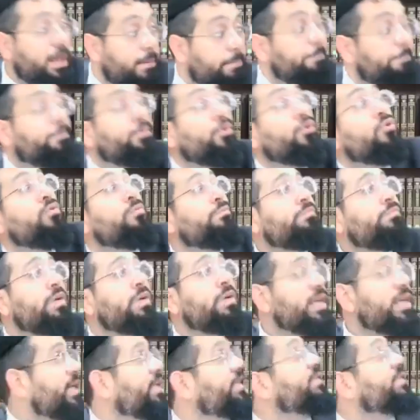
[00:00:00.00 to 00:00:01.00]
and boom,
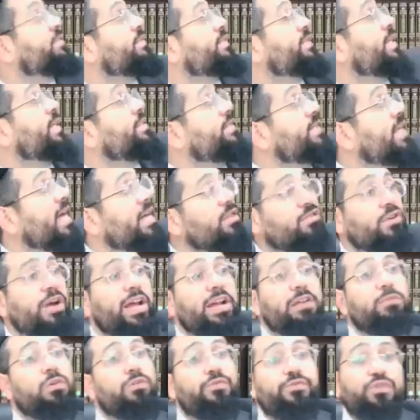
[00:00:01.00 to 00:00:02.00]
and sends the other
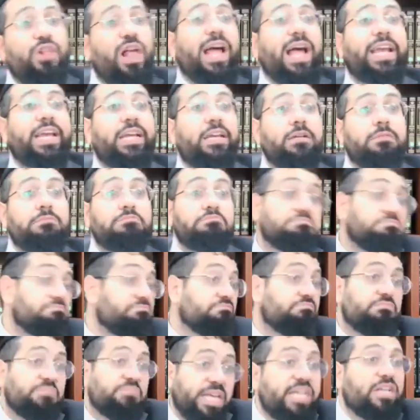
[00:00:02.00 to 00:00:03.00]
animal flying
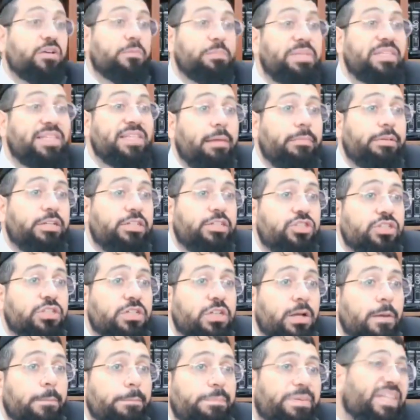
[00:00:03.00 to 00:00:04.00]
it could be damaged
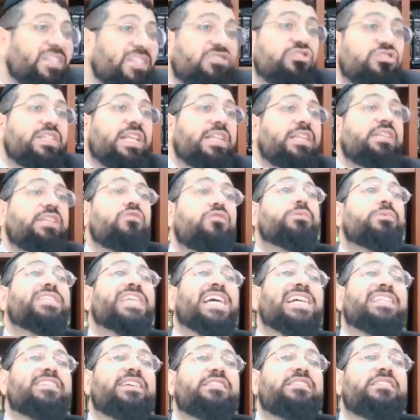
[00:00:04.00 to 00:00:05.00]
mm. because there's nothing to
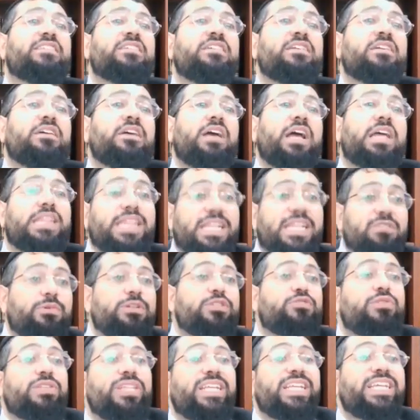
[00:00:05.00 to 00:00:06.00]
protect it, and that's why
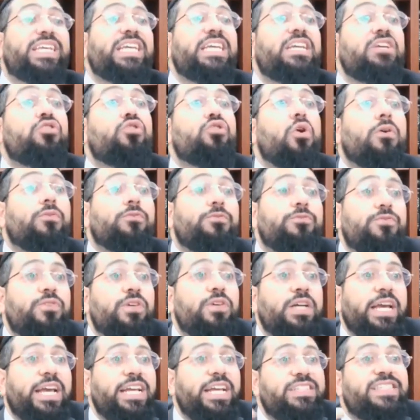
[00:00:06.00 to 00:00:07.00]
it's written kigof.
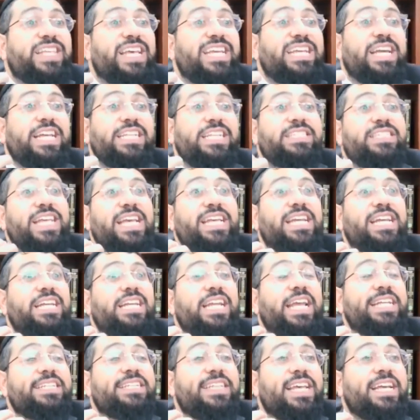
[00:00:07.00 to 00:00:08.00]
It's like it's like
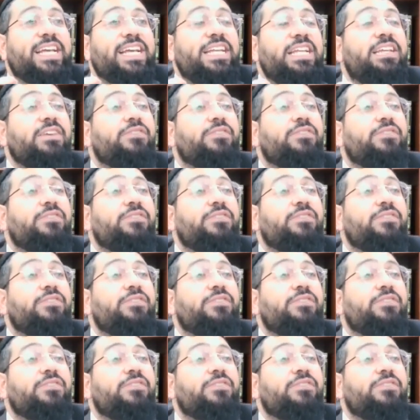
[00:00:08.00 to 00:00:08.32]
an it's like an